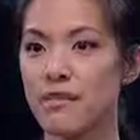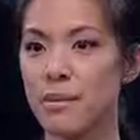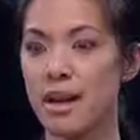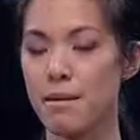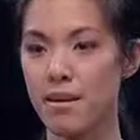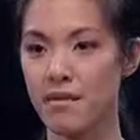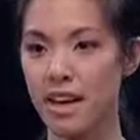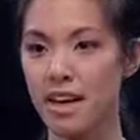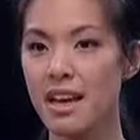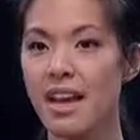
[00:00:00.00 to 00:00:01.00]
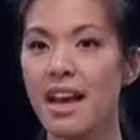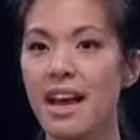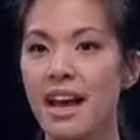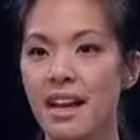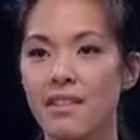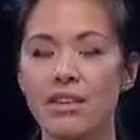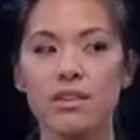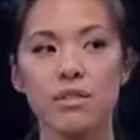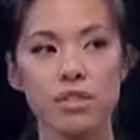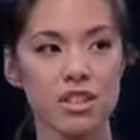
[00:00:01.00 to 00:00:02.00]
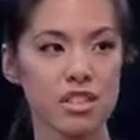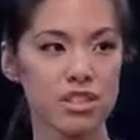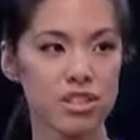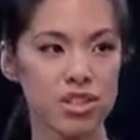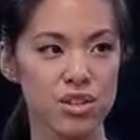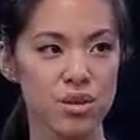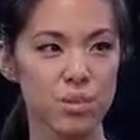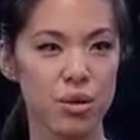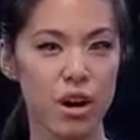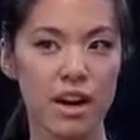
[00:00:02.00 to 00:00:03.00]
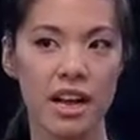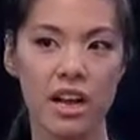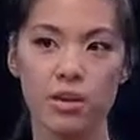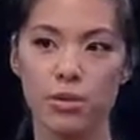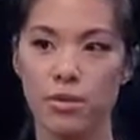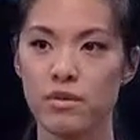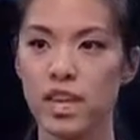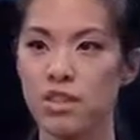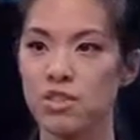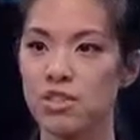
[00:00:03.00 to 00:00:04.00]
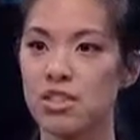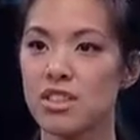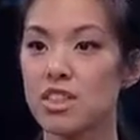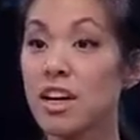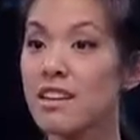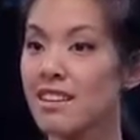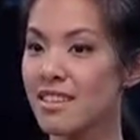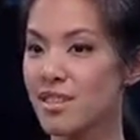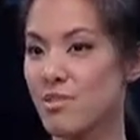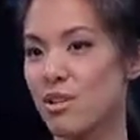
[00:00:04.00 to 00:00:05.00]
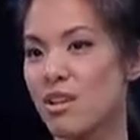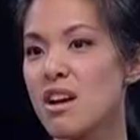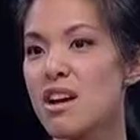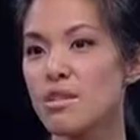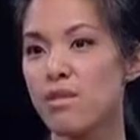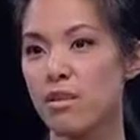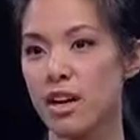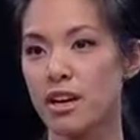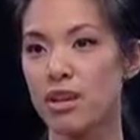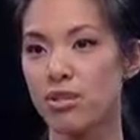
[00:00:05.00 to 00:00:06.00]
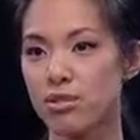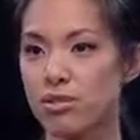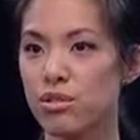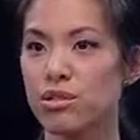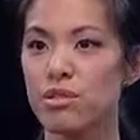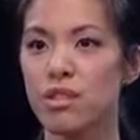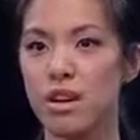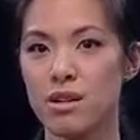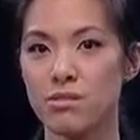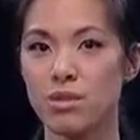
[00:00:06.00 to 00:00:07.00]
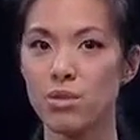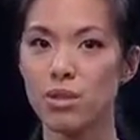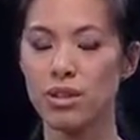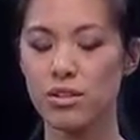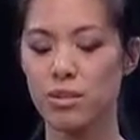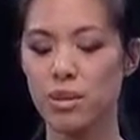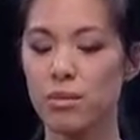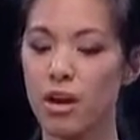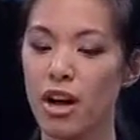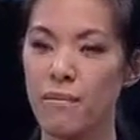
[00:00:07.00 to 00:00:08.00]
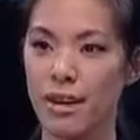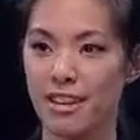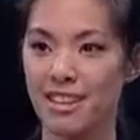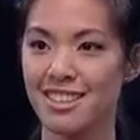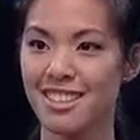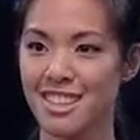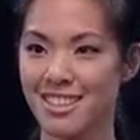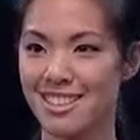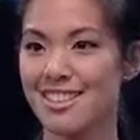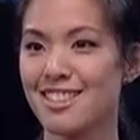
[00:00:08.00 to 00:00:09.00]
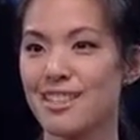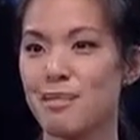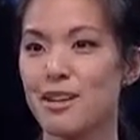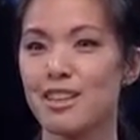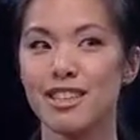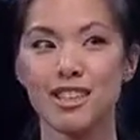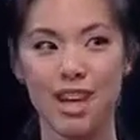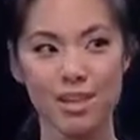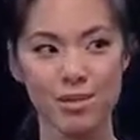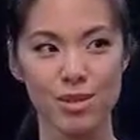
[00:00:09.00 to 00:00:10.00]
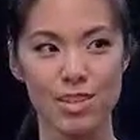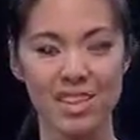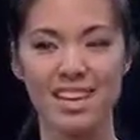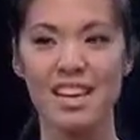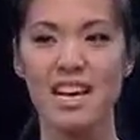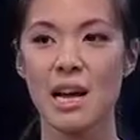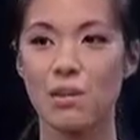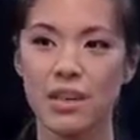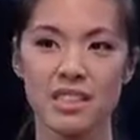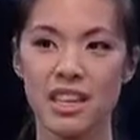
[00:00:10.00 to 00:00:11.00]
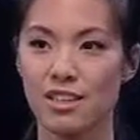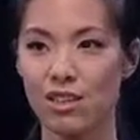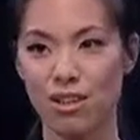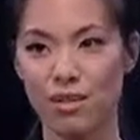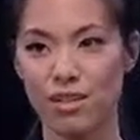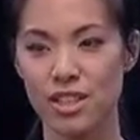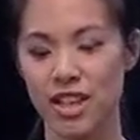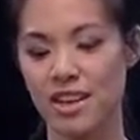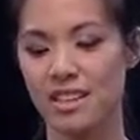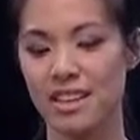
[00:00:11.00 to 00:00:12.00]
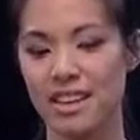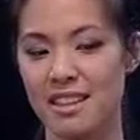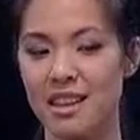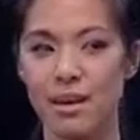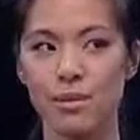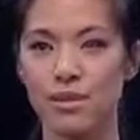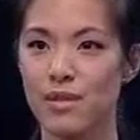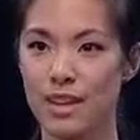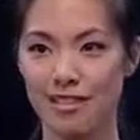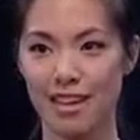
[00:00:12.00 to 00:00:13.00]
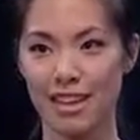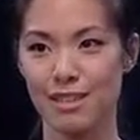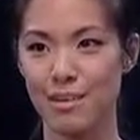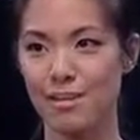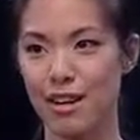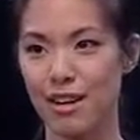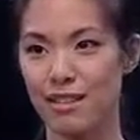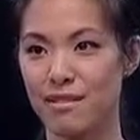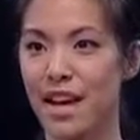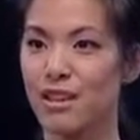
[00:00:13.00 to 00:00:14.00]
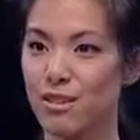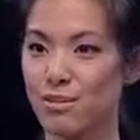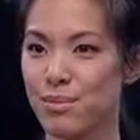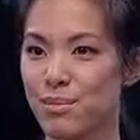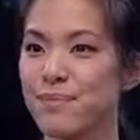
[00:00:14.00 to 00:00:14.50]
for my MFA, and the Confucius Institute brought a group of dancers to China that summer for a cultural tour. So we brought American dances and American jazz music, and we danced all over China, and then I was very lucky to be part of that group.